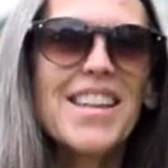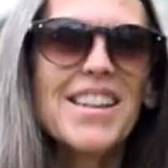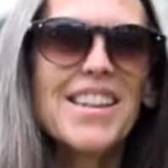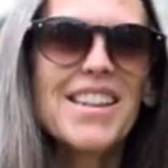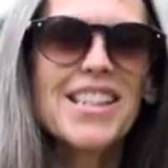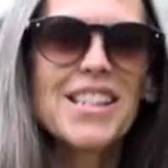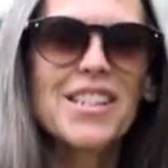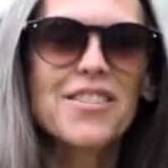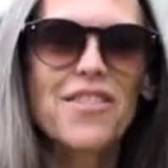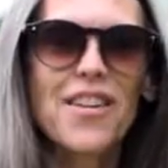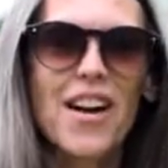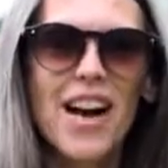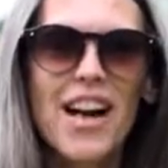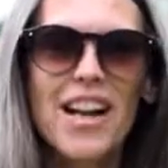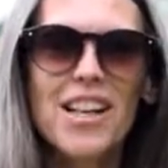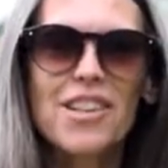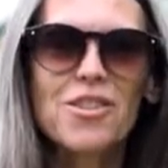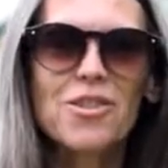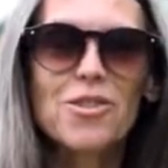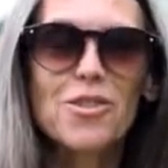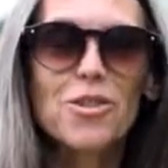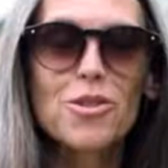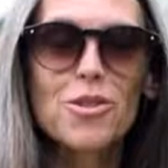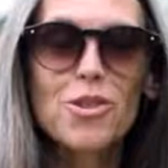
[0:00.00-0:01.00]
These
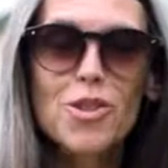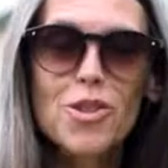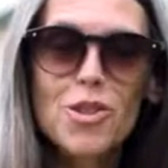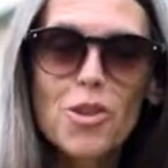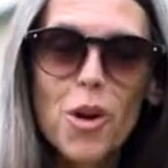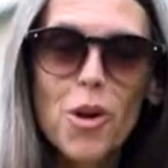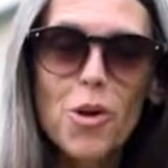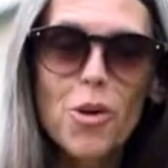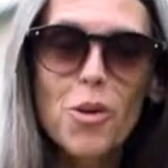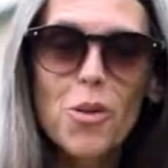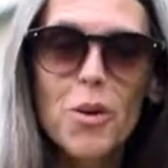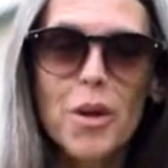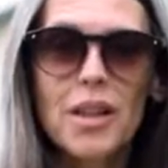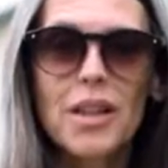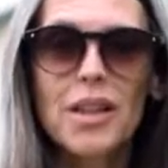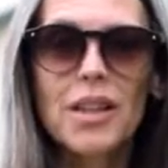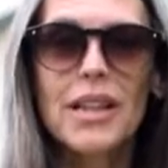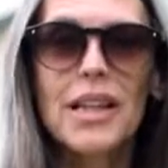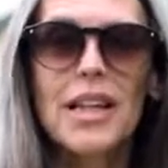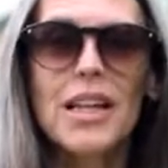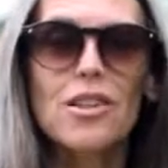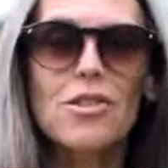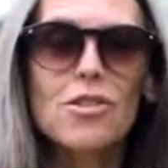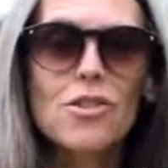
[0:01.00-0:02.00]
vines grew so
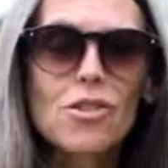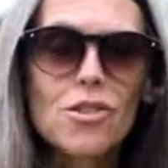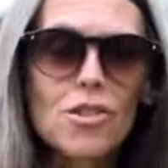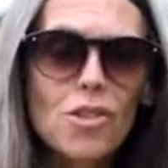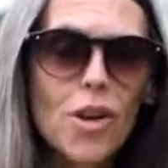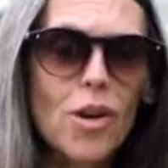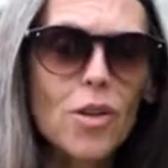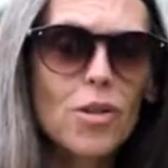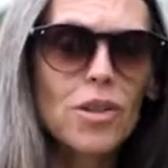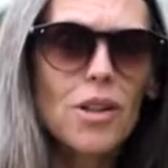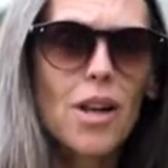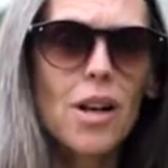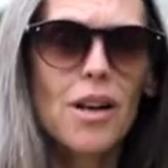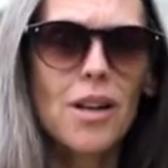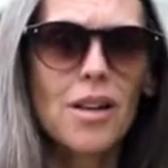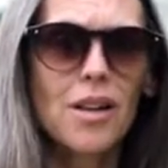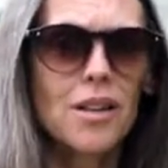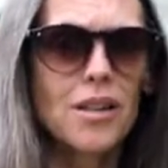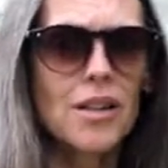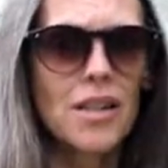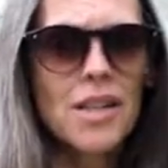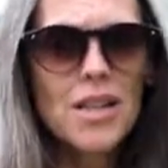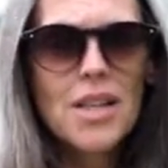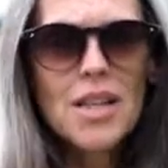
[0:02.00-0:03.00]
quickly and so
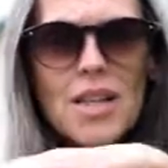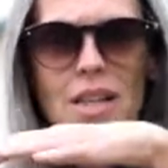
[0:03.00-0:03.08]
long.